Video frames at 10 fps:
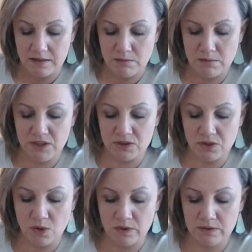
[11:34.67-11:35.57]
"Miss
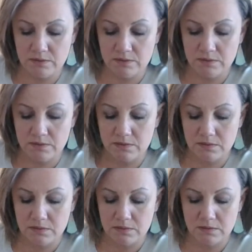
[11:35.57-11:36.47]
Logan,
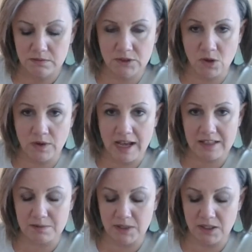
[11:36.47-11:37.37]
don't
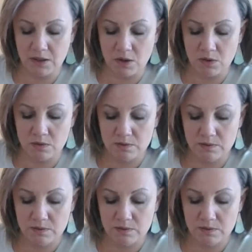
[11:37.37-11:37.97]
ask me to go."